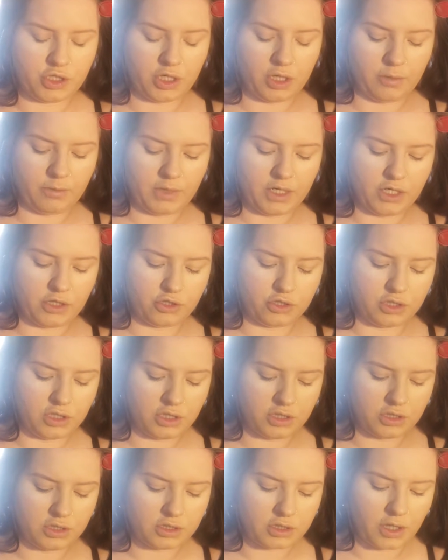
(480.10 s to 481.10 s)
and I'm literally
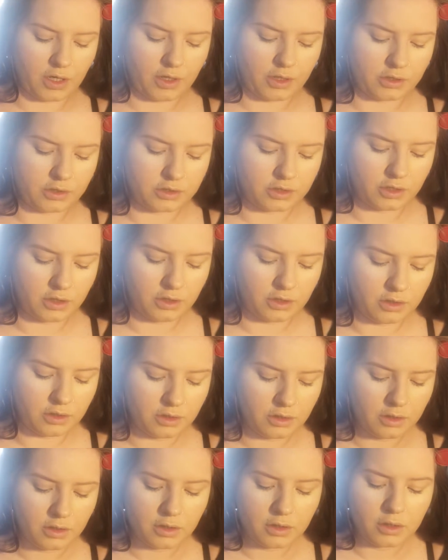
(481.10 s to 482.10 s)
just going to
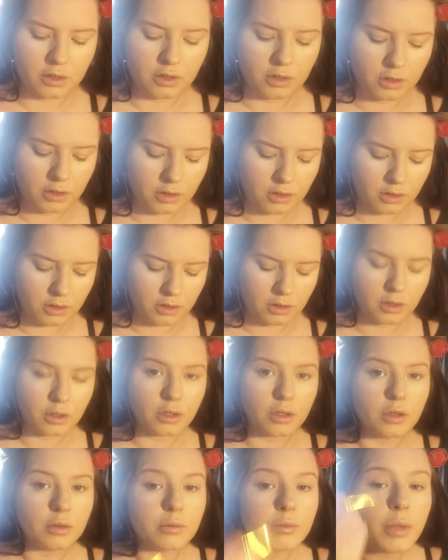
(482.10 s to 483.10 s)

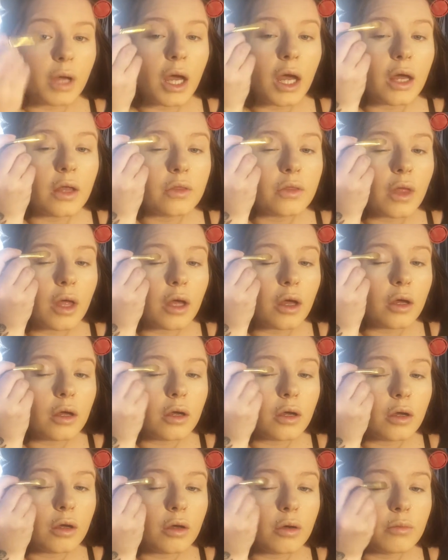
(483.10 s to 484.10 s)
pat that
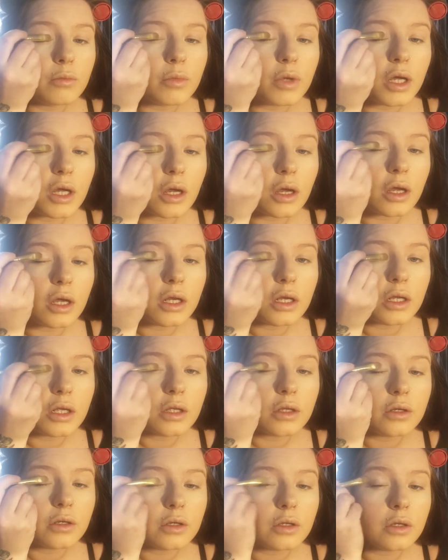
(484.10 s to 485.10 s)
on my
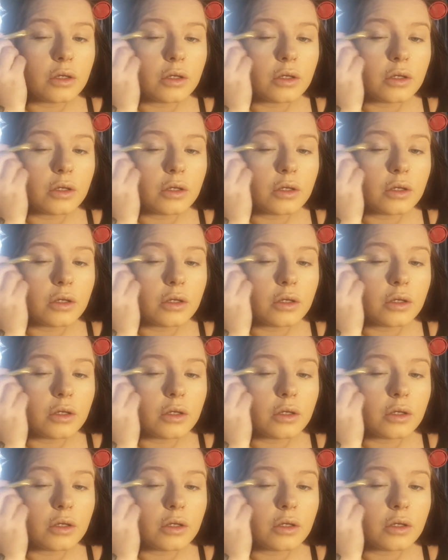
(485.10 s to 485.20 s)
eyelid